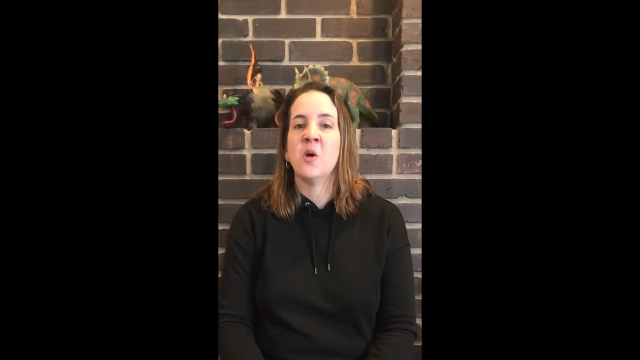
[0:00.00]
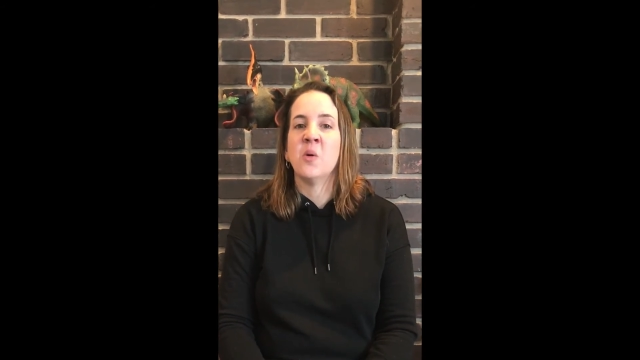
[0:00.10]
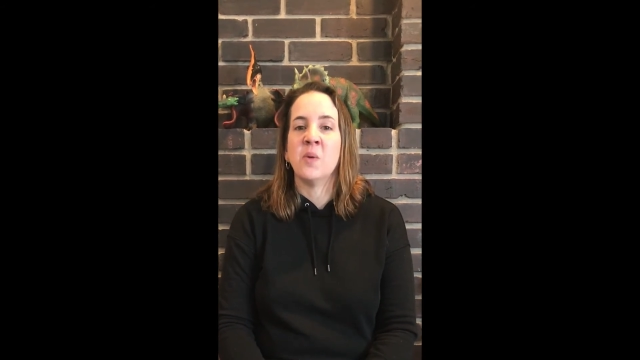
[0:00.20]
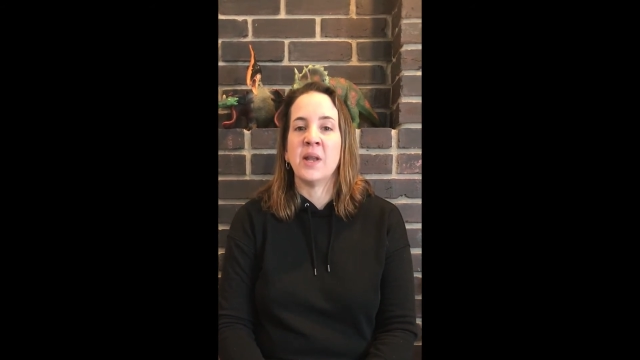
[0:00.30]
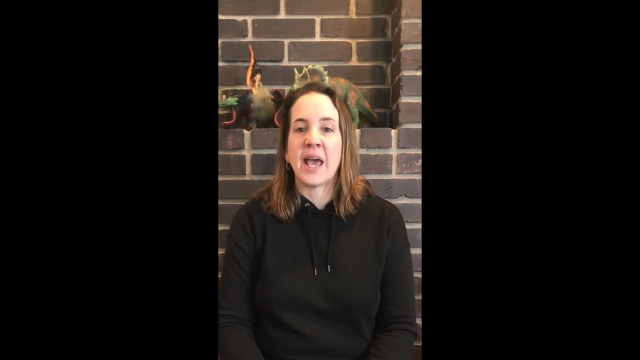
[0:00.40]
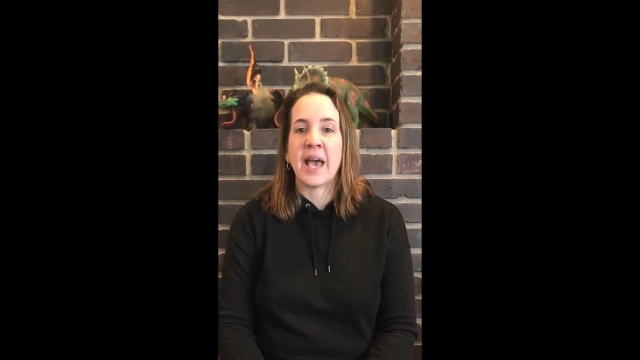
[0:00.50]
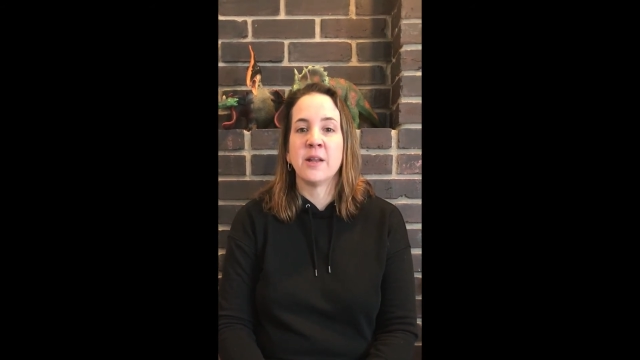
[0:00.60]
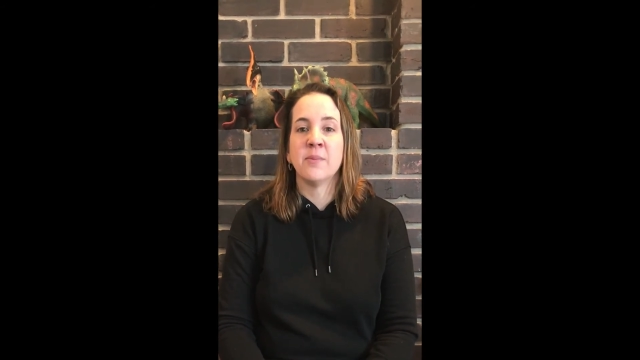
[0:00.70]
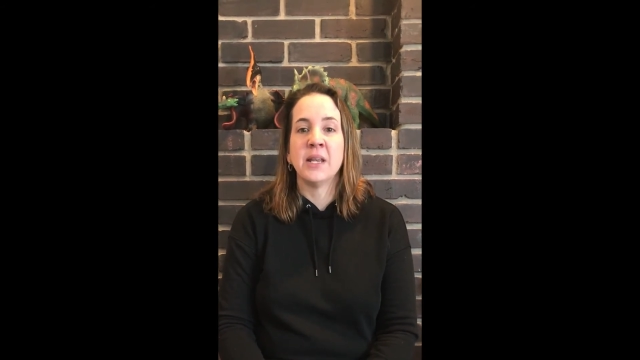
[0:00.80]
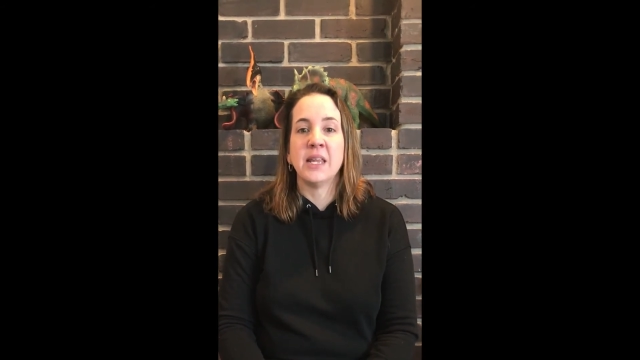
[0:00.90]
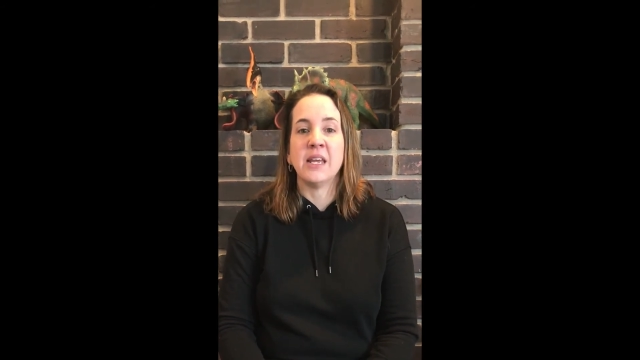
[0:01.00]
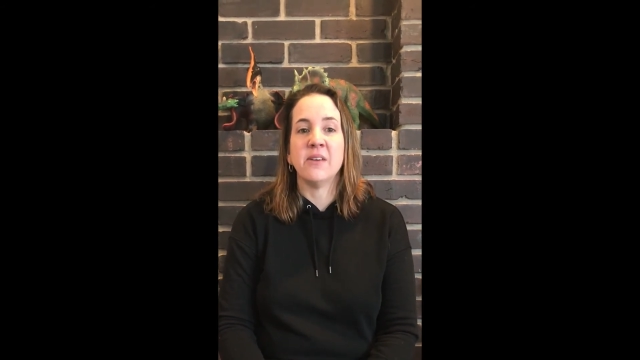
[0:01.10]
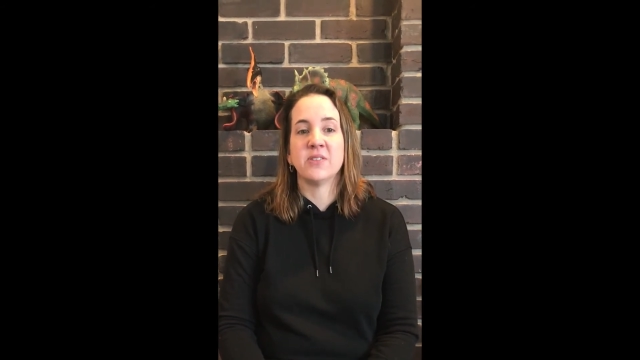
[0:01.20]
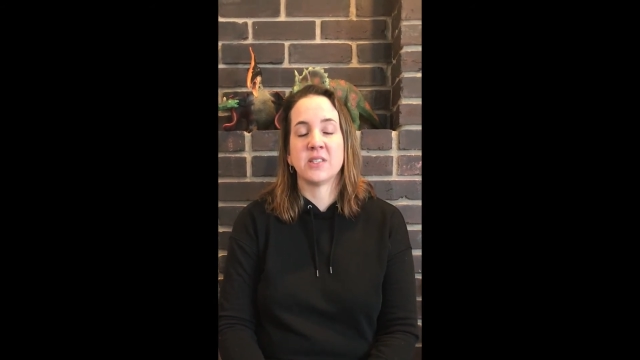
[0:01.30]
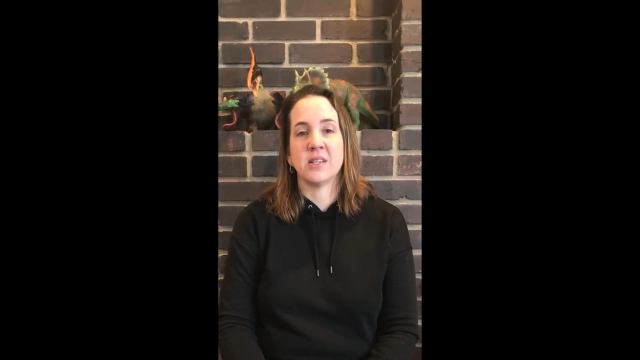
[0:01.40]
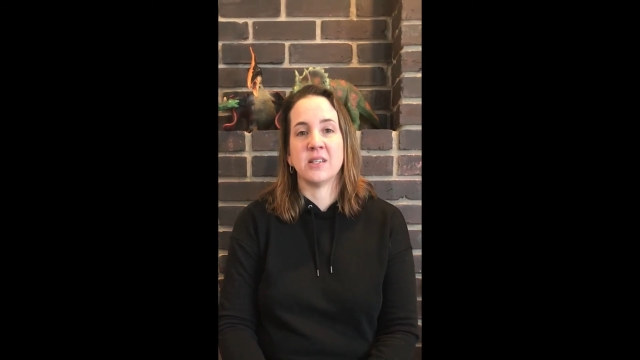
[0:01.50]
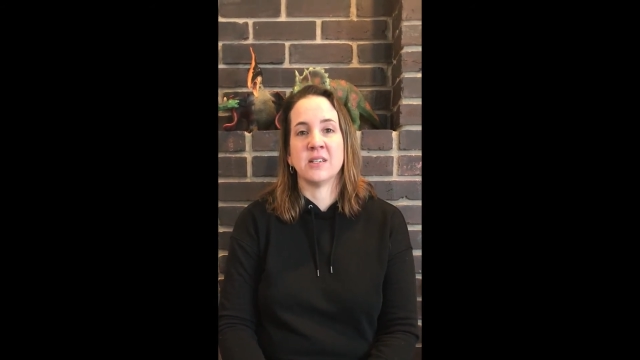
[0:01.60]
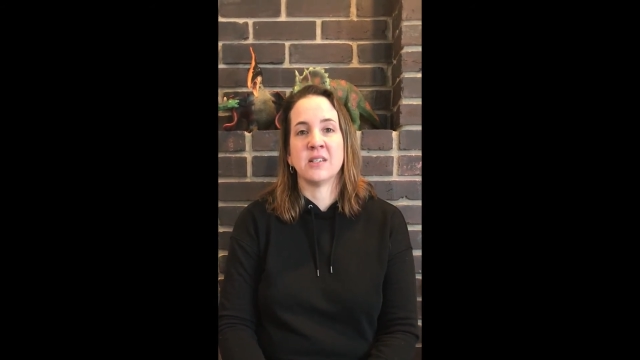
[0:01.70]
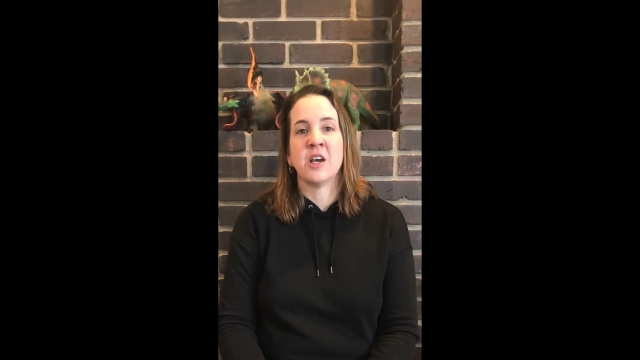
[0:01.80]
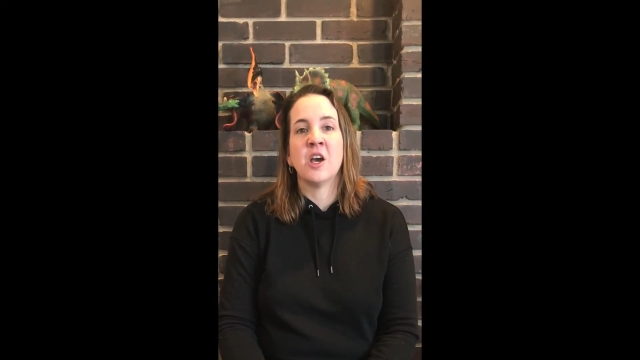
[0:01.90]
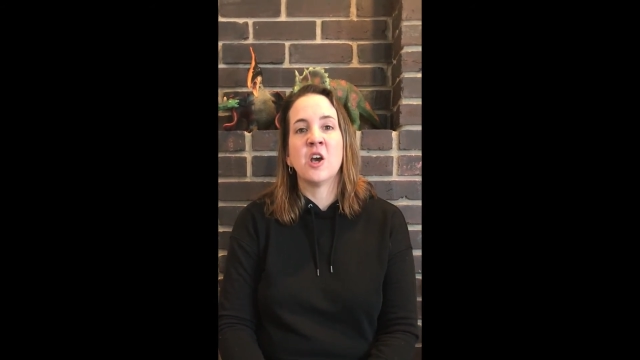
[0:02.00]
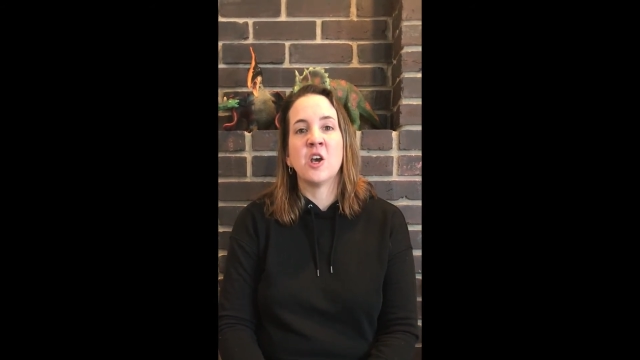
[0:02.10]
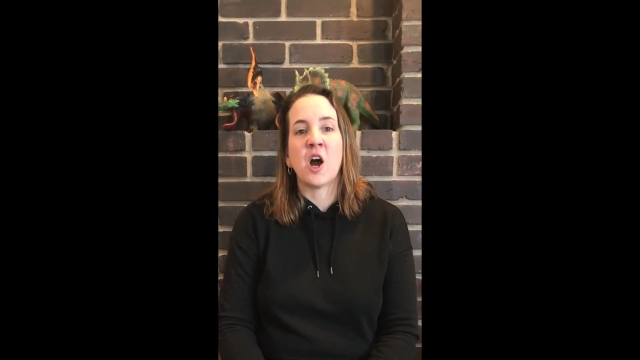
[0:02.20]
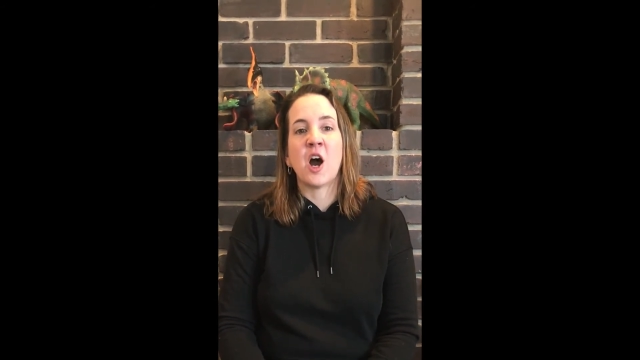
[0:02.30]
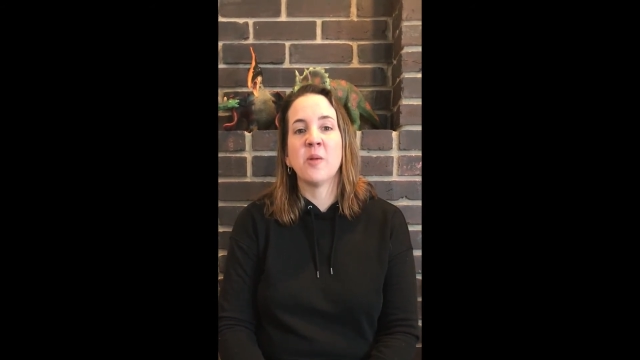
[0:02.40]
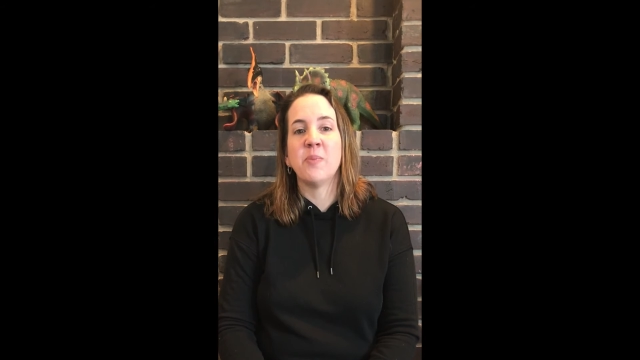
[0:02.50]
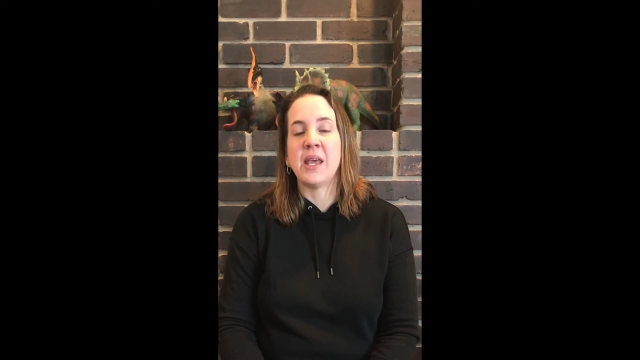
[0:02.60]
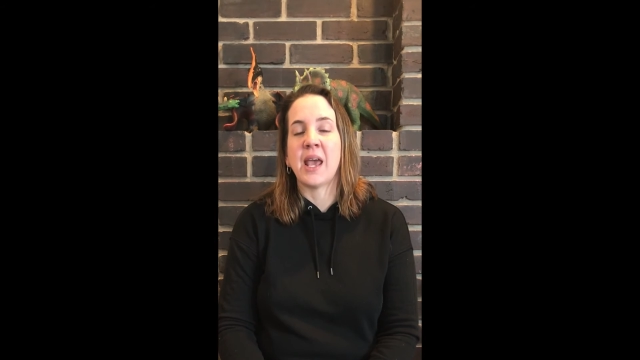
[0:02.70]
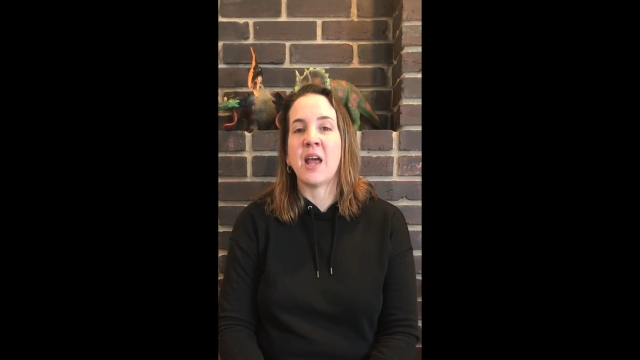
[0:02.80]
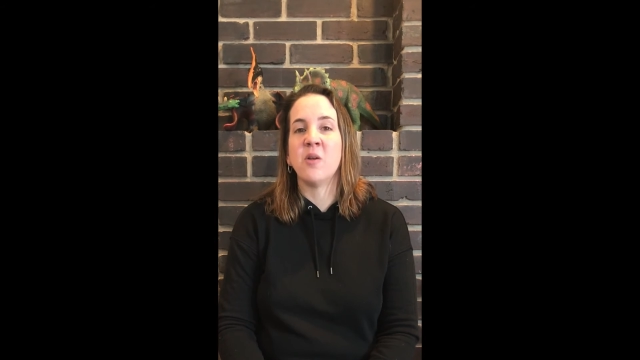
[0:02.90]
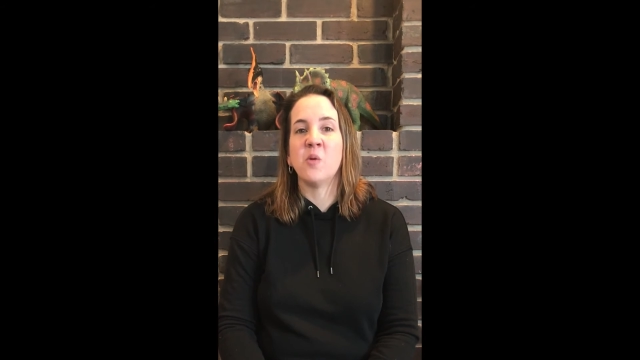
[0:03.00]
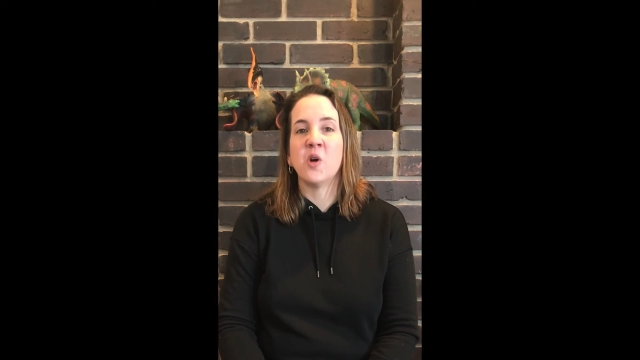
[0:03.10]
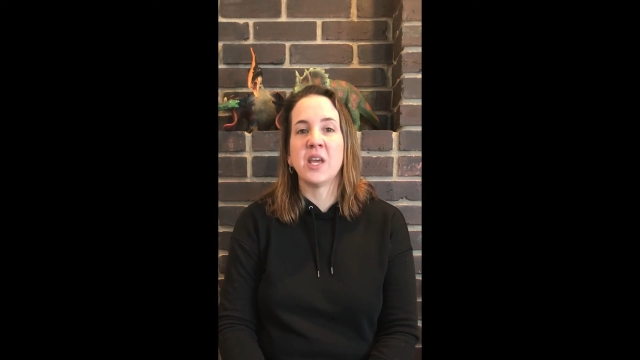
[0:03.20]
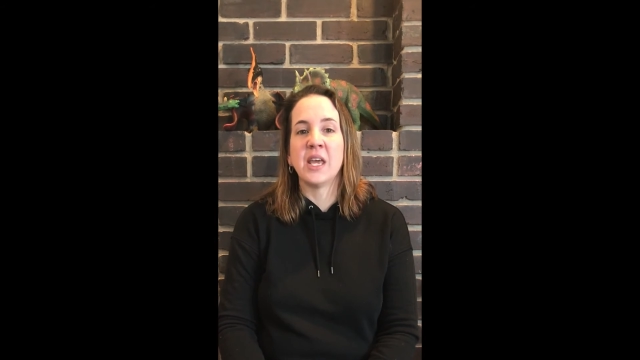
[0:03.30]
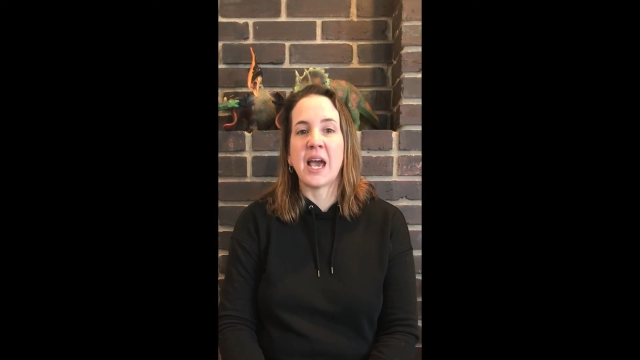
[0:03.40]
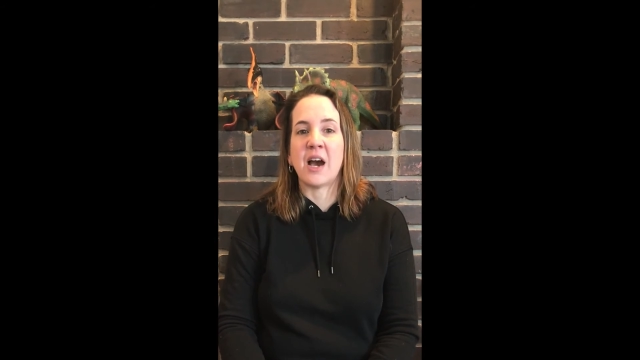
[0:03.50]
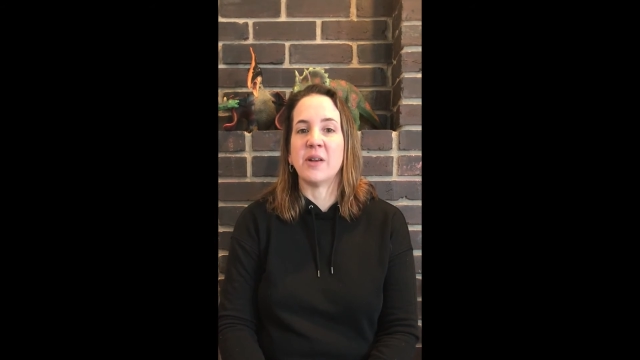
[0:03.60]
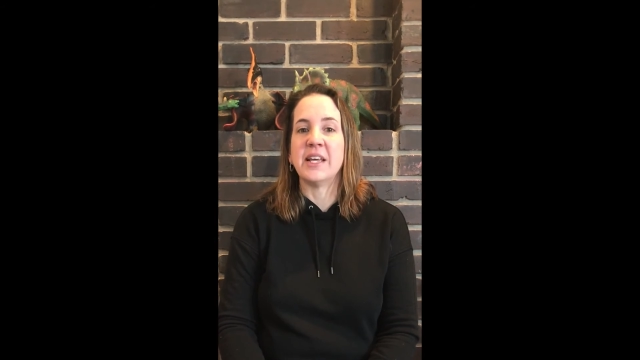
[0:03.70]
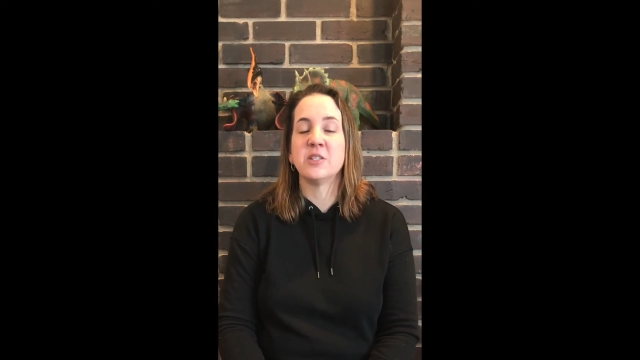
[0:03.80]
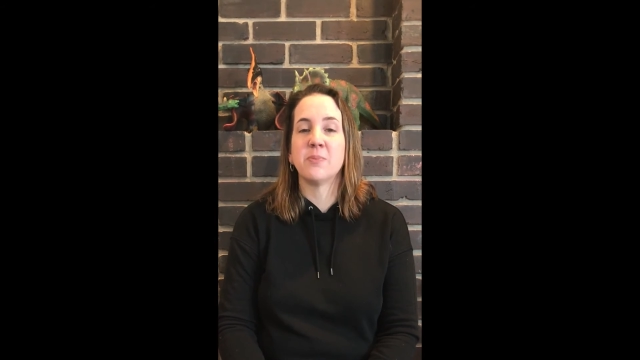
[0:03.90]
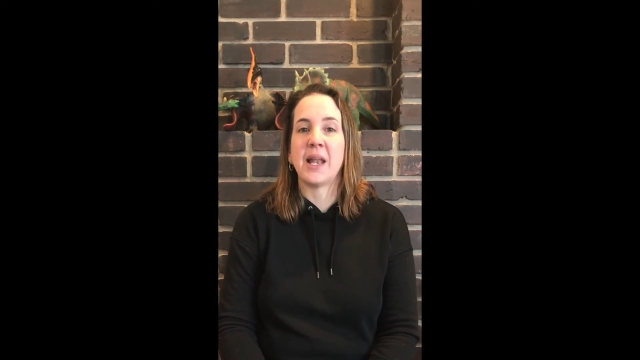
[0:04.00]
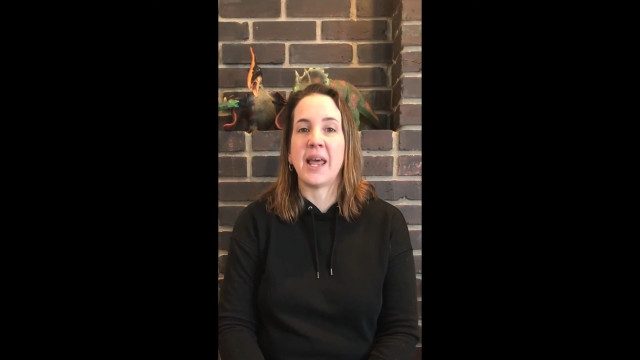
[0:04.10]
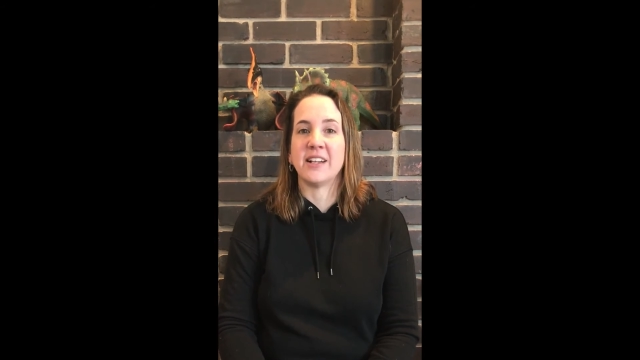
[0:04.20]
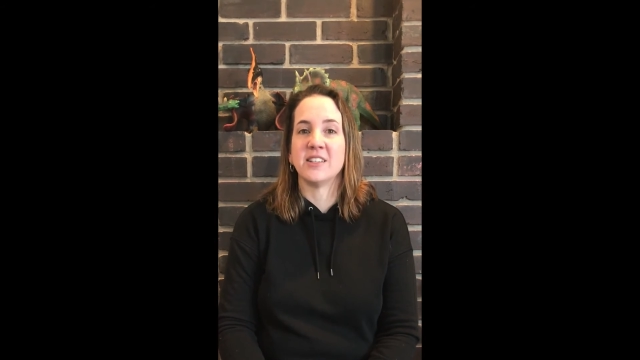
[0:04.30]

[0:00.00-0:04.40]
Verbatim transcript: When Adam and Eve sinned, God began working out his plan